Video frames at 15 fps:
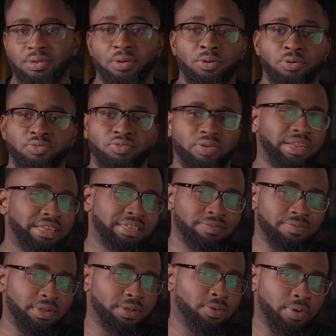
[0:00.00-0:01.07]
or
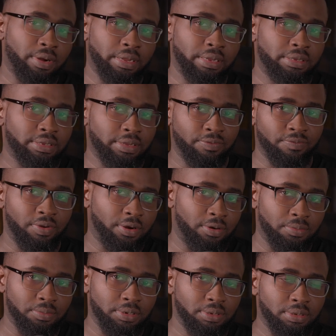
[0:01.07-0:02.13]
relatively quiet
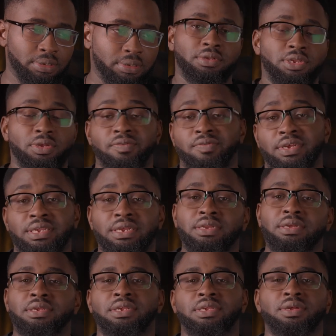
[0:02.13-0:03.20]
environment. So if there's any
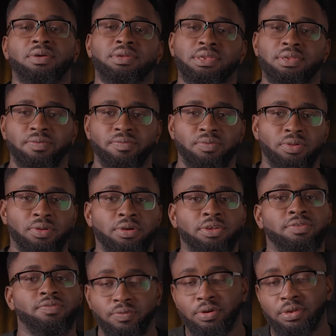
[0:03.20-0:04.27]
source of noise,
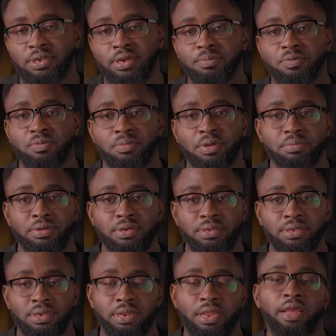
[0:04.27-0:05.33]
for example, maybe
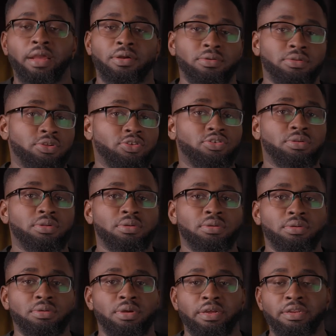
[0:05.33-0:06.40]
it's an air conditioner,
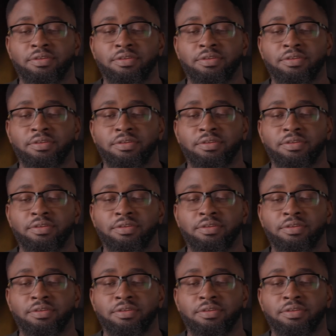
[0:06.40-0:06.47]
an